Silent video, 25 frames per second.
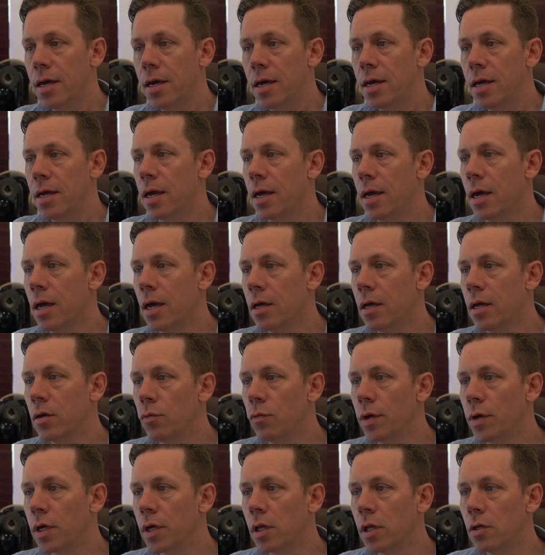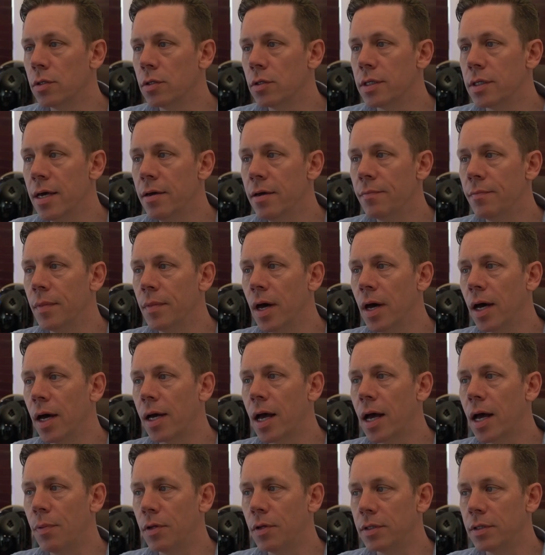and we closed them a
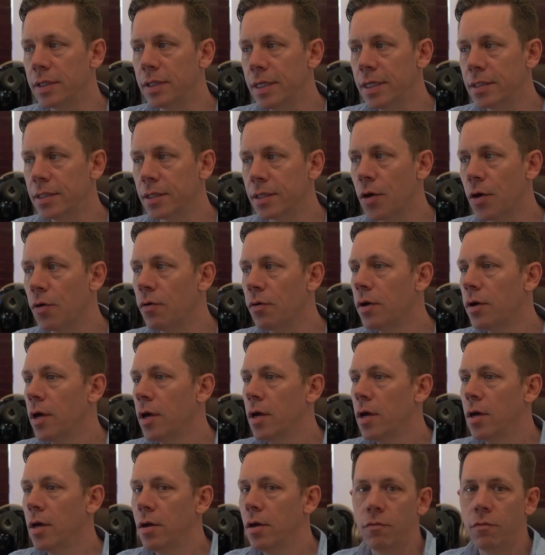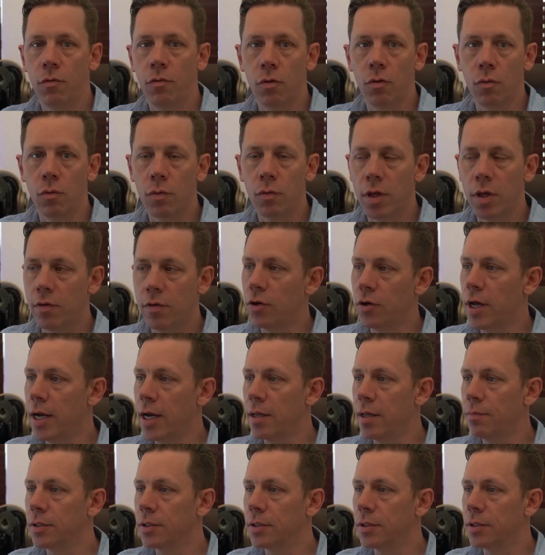couple of days ago for well over
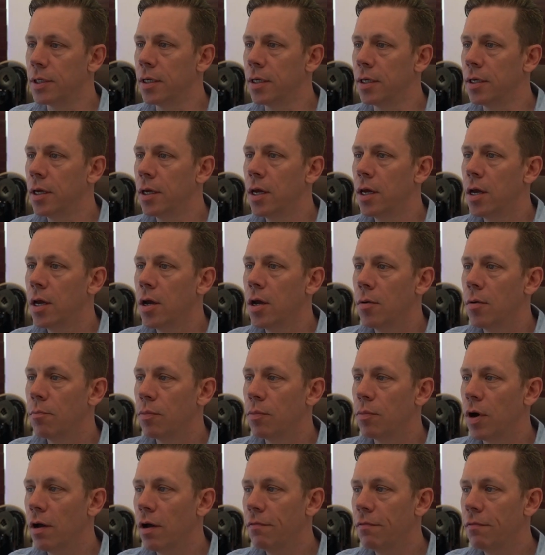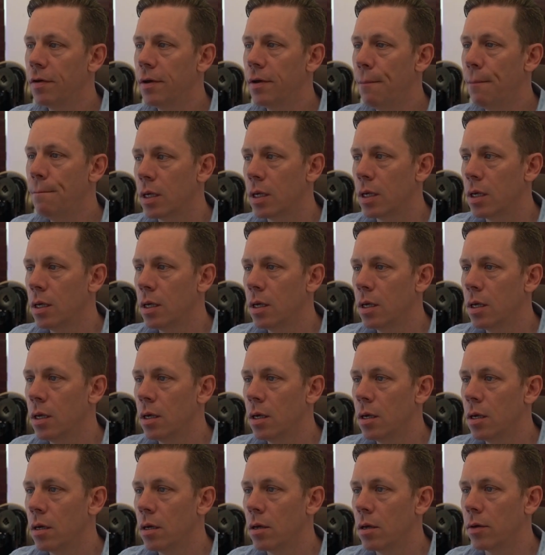90% profit.
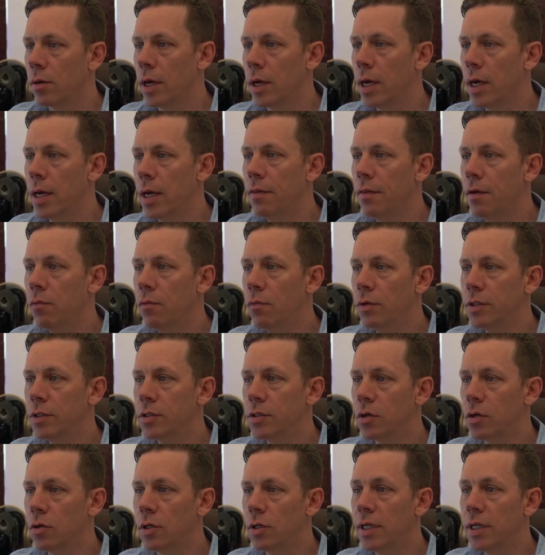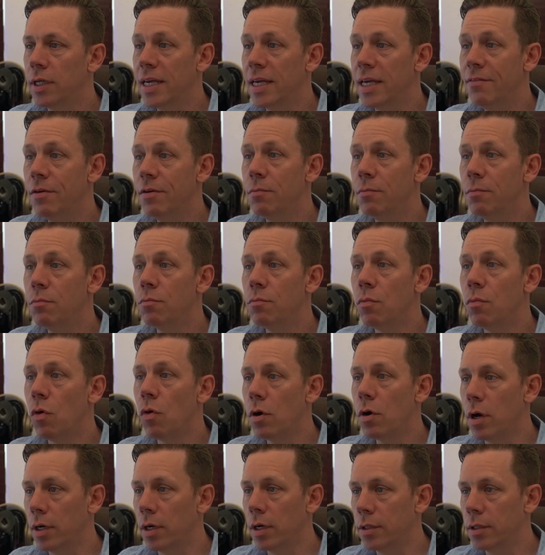Okay, and then we sold even
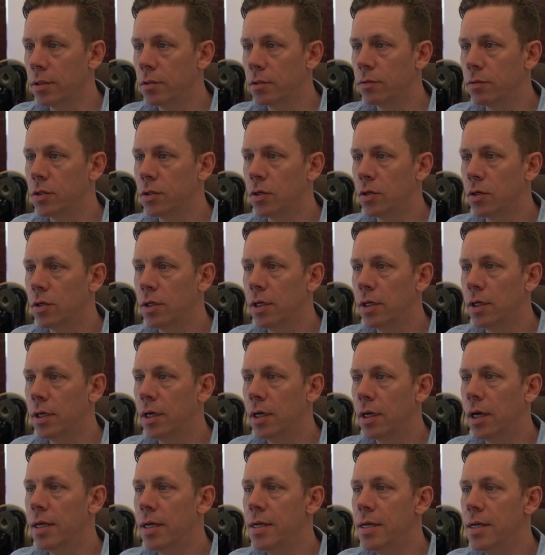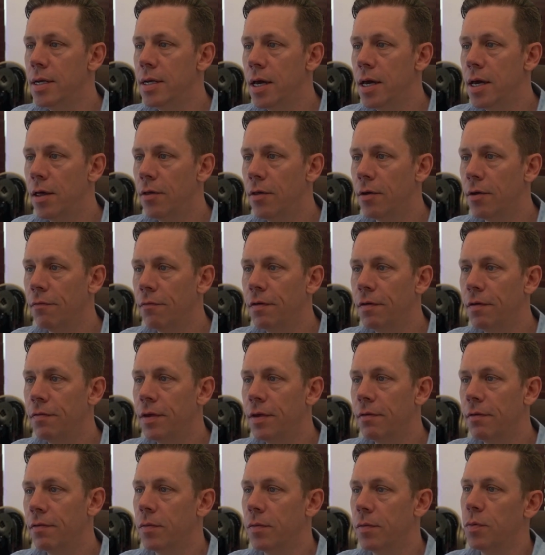more. So we sold another
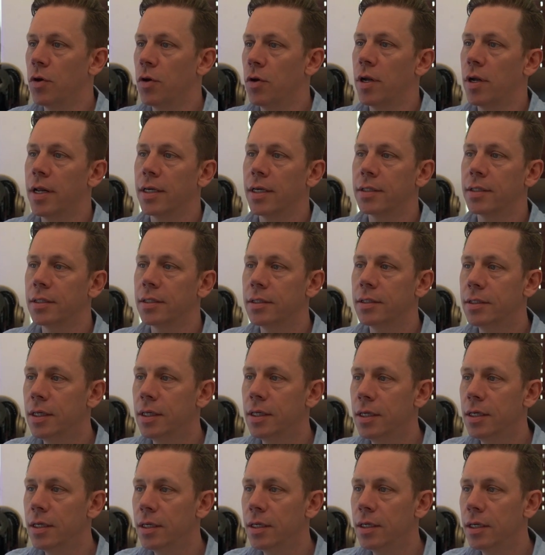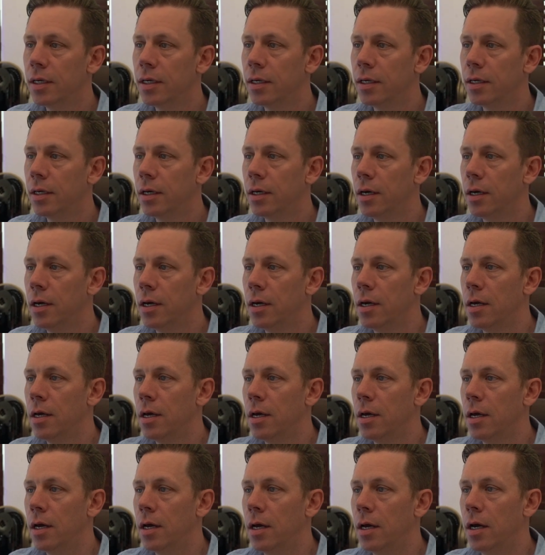5850 put on XLC,
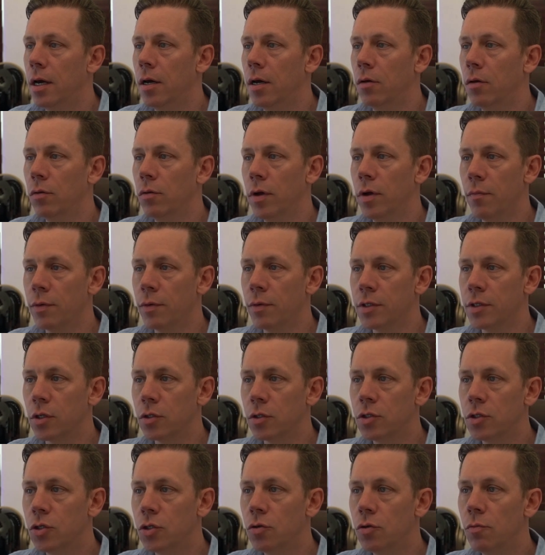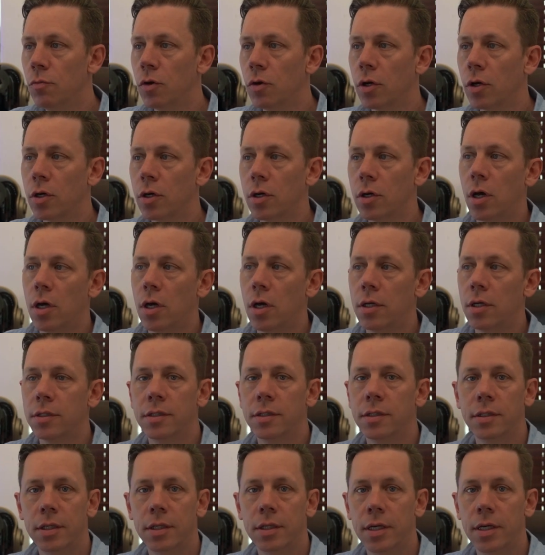and then we sold two more
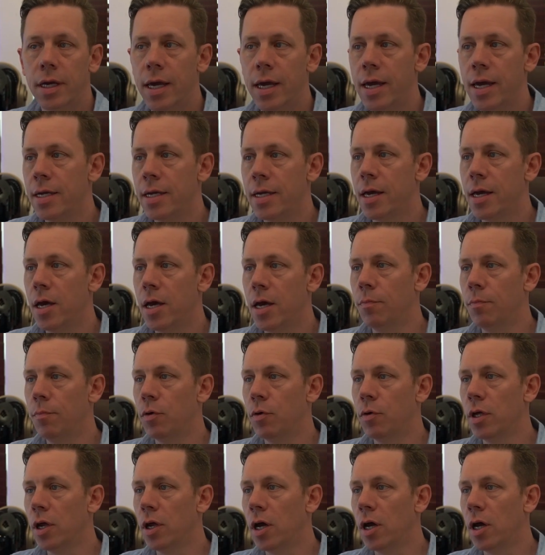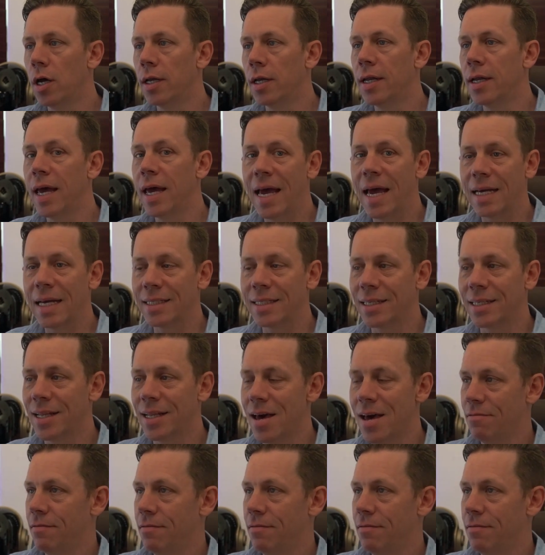calls and a put on XLF.